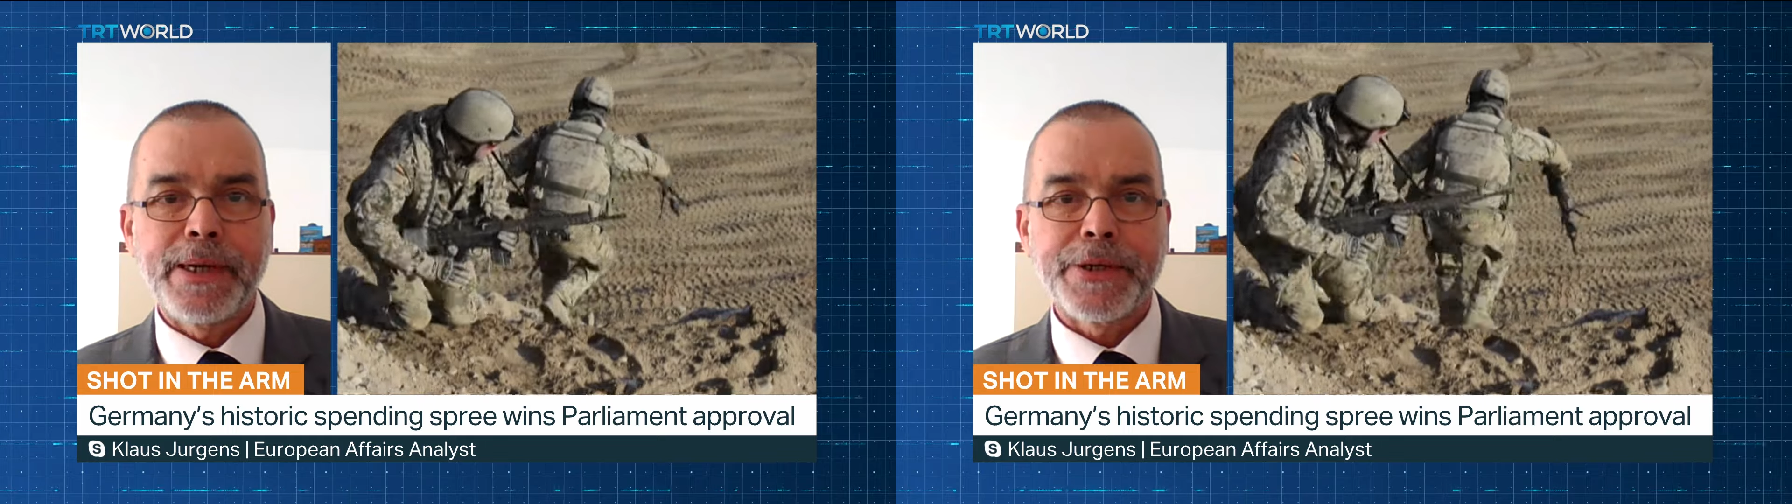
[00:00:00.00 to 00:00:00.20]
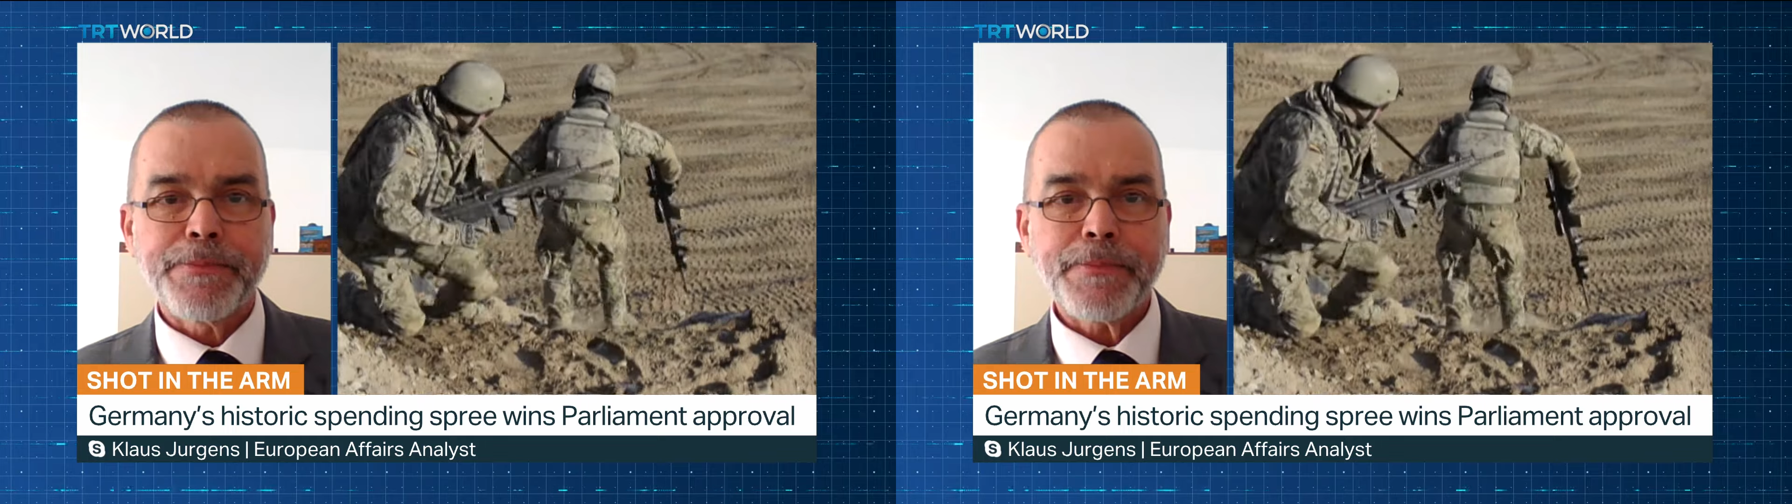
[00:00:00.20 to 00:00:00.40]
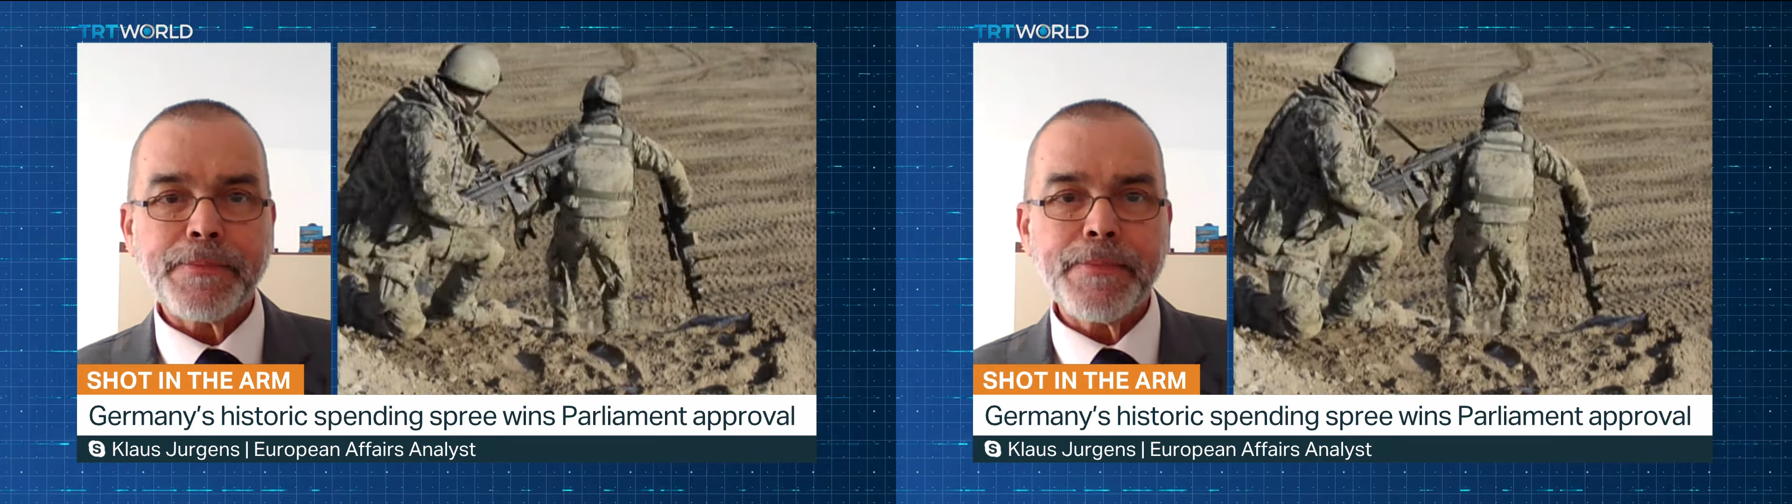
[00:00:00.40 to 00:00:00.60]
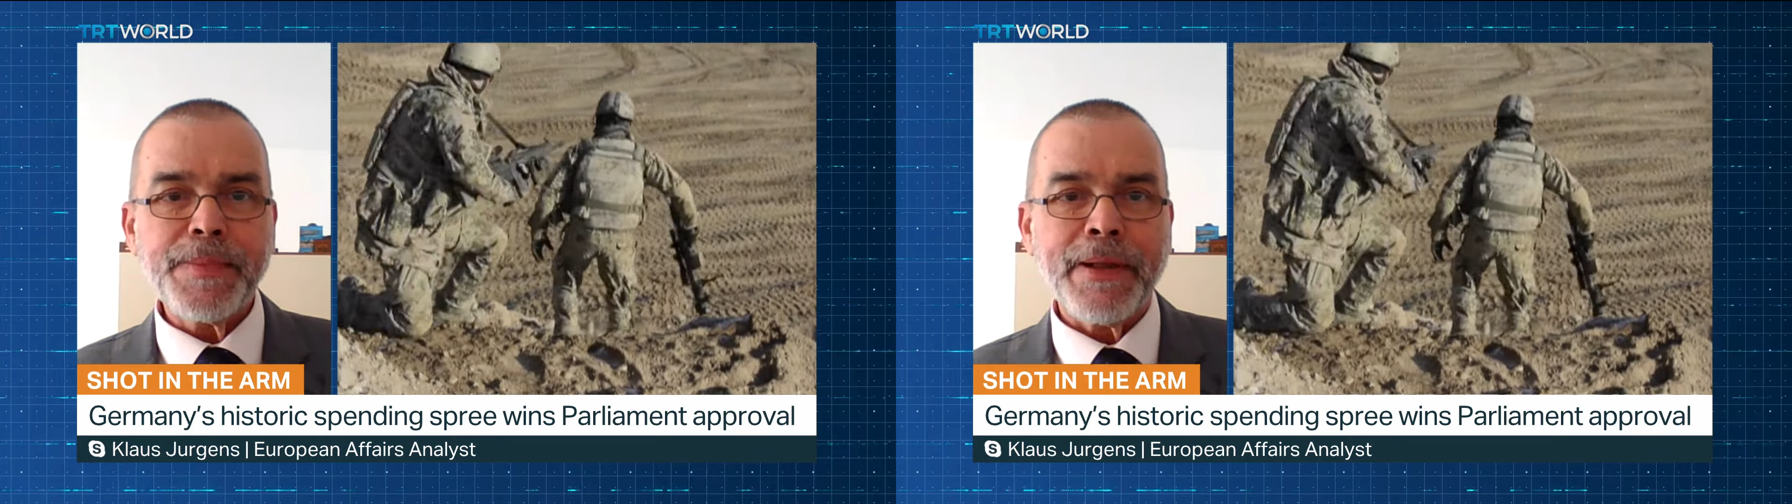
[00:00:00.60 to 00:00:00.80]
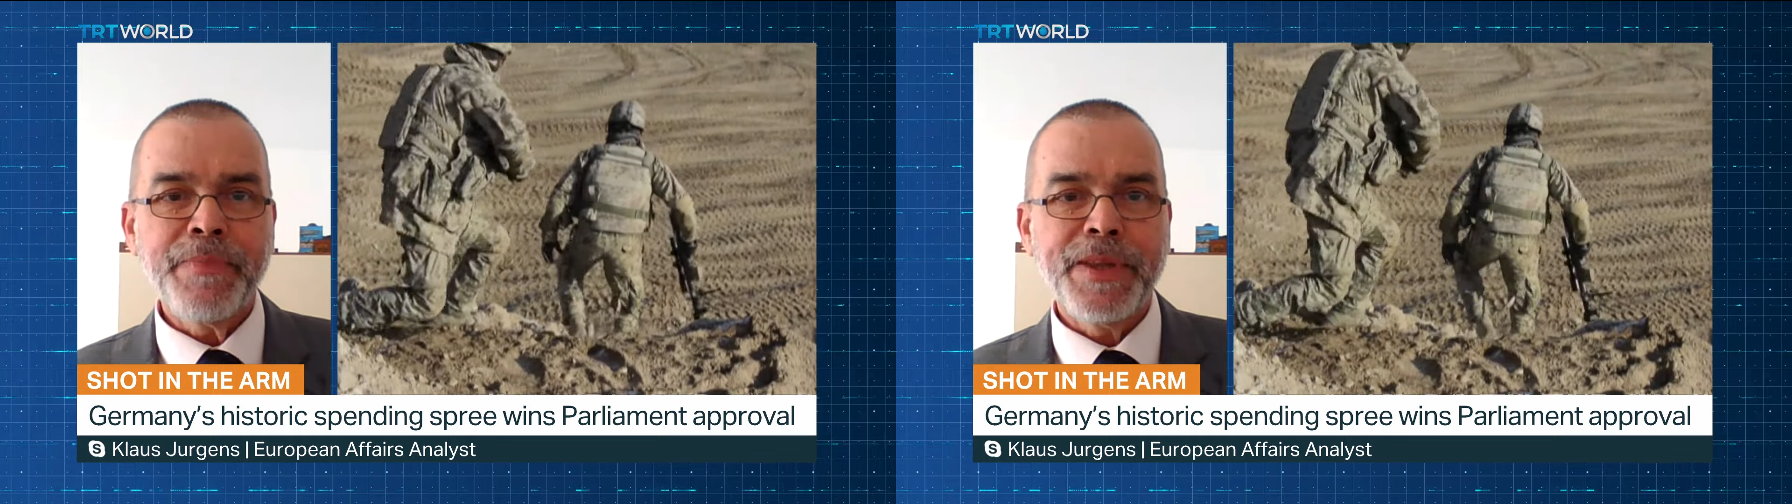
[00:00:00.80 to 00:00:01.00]
years.
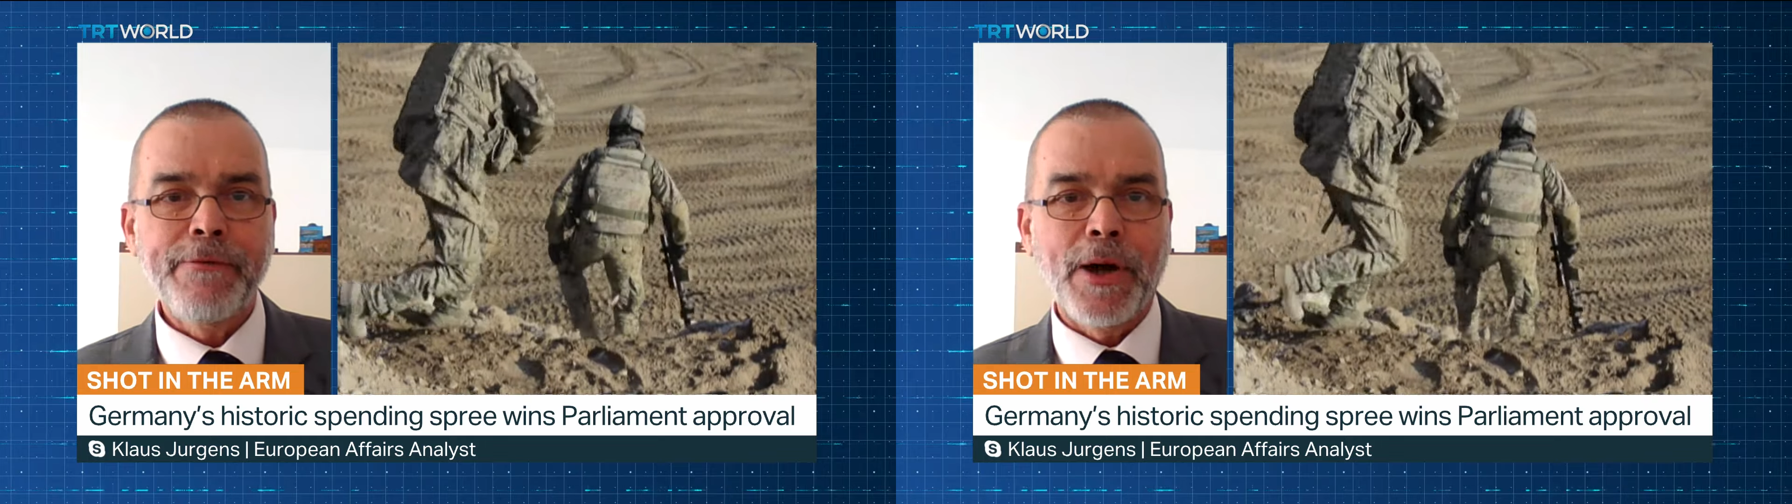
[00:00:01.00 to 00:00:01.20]
The